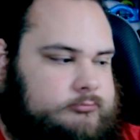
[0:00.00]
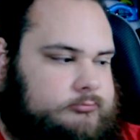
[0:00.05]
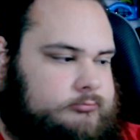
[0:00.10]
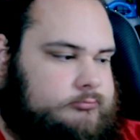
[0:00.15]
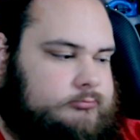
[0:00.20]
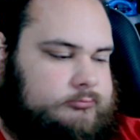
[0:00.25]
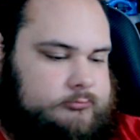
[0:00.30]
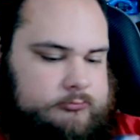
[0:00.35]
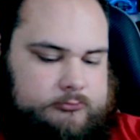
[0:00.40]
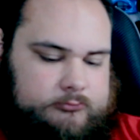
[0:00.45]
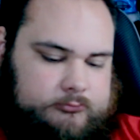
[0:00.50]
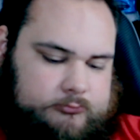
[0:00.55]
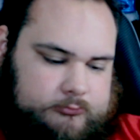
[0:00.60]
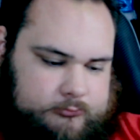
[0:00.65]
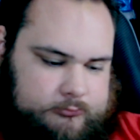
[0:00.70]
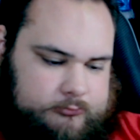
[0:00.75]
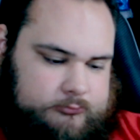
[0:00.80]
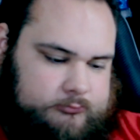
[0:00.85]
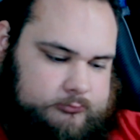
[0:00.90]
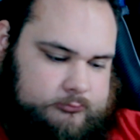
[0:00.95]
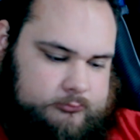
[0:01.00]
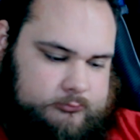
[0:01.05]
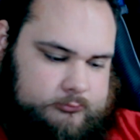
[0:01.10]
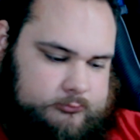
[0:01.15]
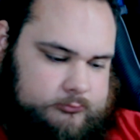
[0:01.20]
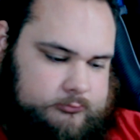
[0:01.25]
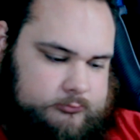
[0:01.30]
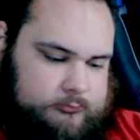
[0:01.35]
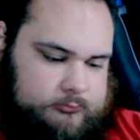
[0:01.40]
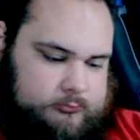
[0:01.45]

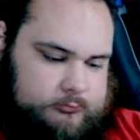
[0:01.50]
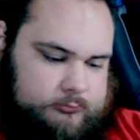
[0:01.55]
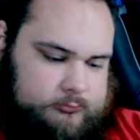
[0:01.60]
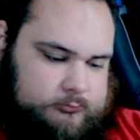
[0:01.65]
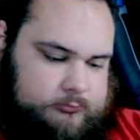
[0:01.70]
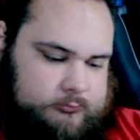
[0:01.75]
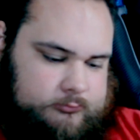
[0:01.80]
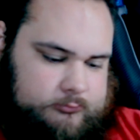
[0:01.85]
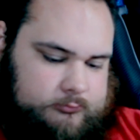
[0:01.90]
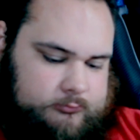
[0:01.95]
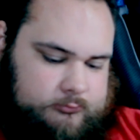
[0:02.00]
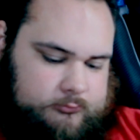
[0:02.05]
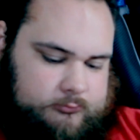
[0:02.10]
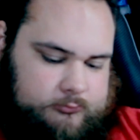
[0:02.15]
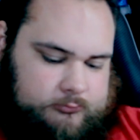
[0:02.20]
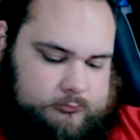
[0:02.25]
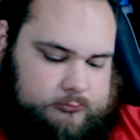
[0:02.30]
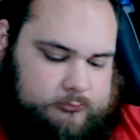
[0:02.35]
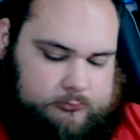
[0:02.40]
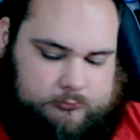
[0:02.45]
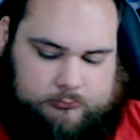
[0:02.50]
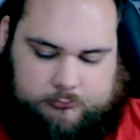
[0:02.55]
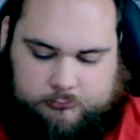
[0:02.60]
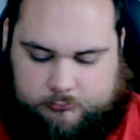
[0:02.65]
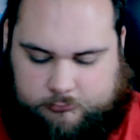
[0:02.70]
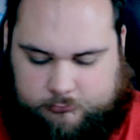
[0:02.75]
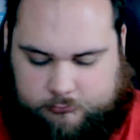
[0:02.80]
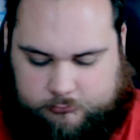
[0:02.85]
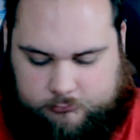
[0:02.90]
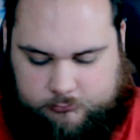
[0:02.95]

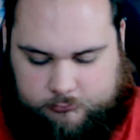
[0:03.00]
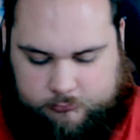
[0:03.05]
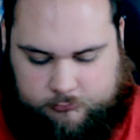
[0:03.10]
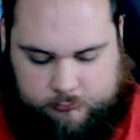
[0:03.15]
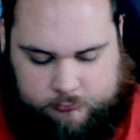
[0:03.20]
No one is speaking in this clip.